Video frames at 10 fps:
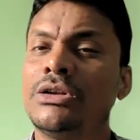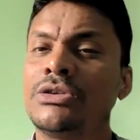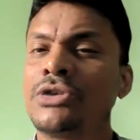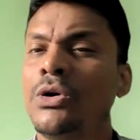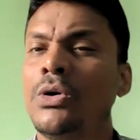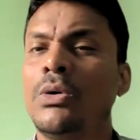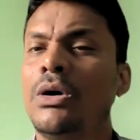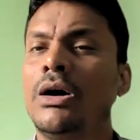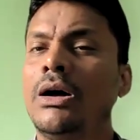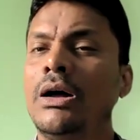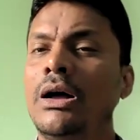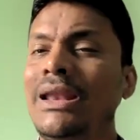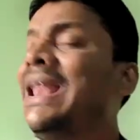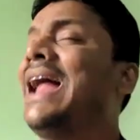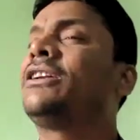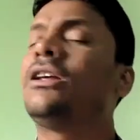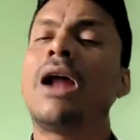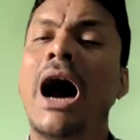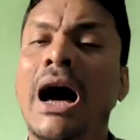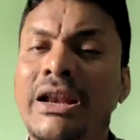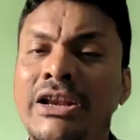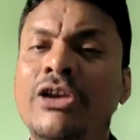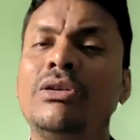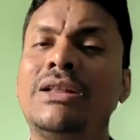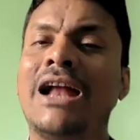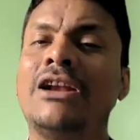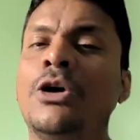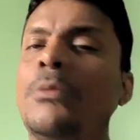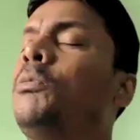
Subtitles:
so latter argued that